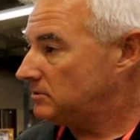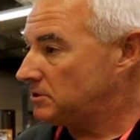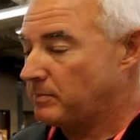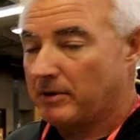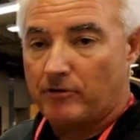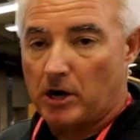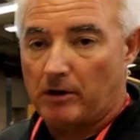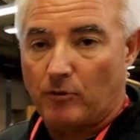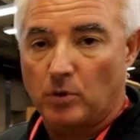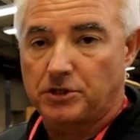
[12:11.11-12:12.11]
just been
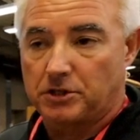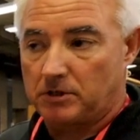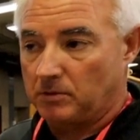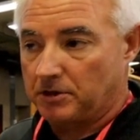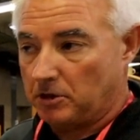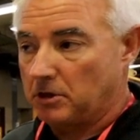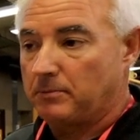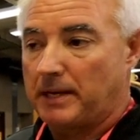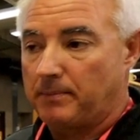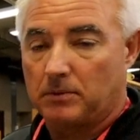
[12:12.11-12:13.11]
very fortunate with
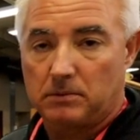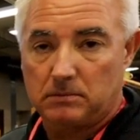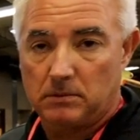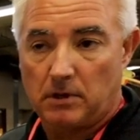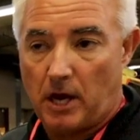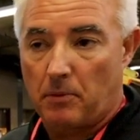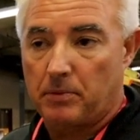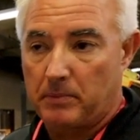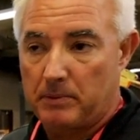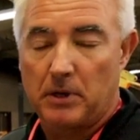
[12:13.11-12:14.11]
good people
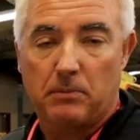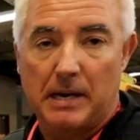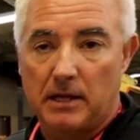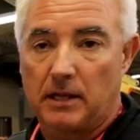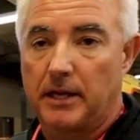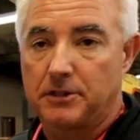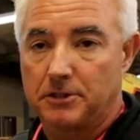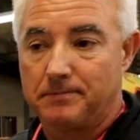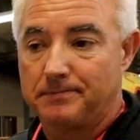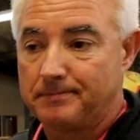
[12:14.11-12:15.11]
helping me build my collection.